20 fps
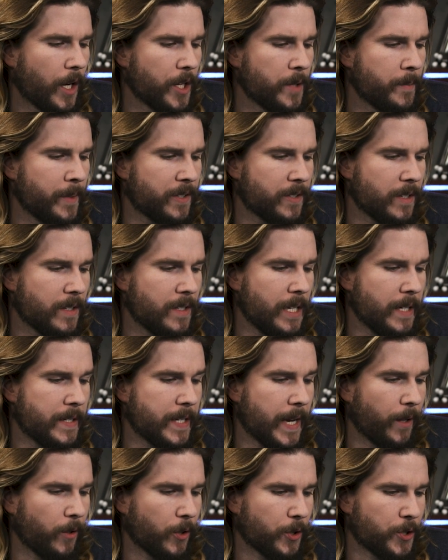you missed a
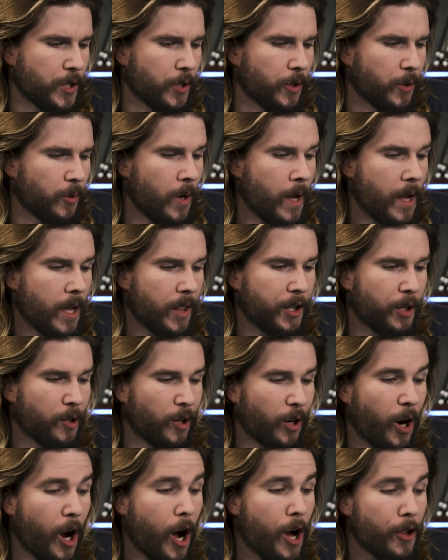detail or two. There
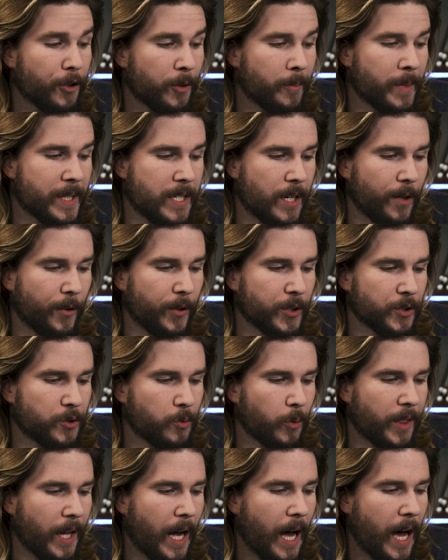are other
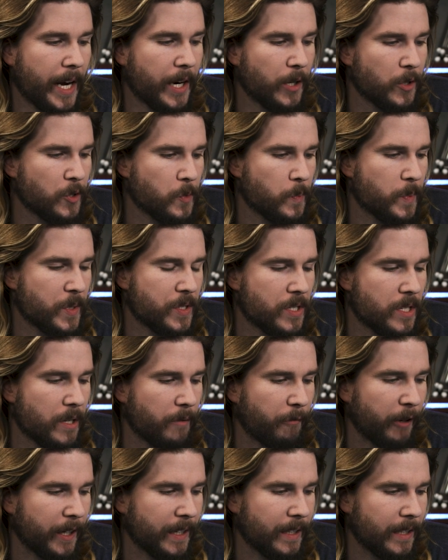materials with higher
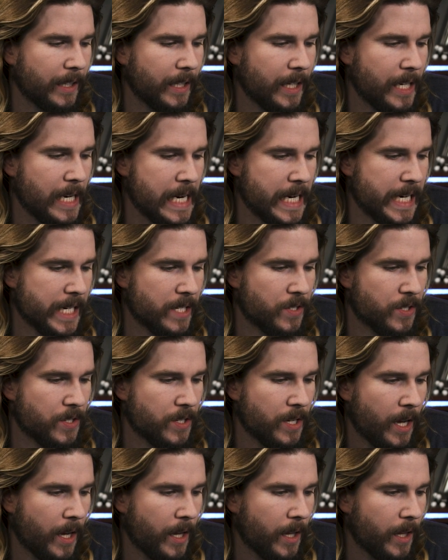specific
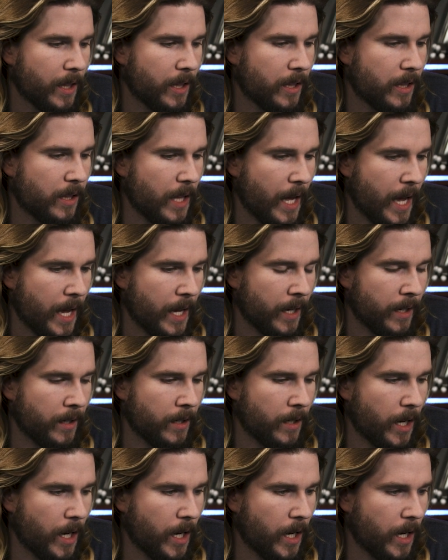heats
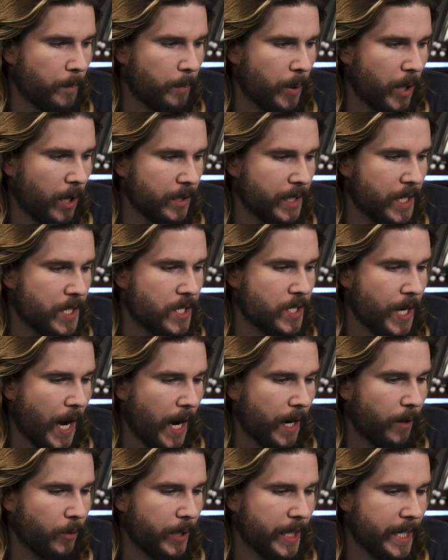than
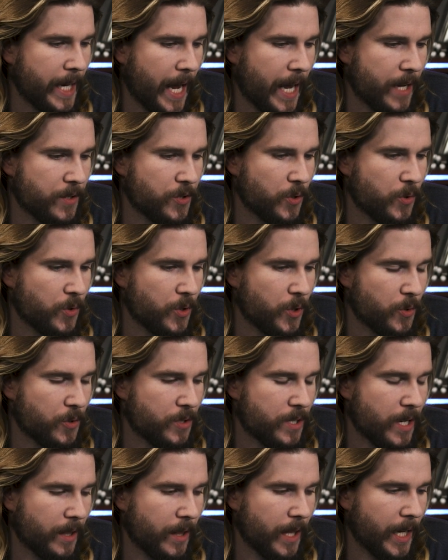polystyrene as you
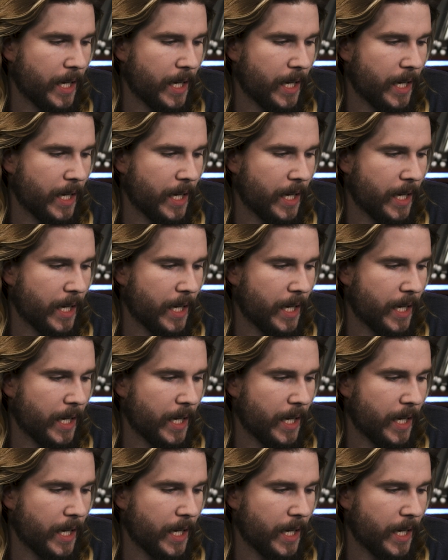used it.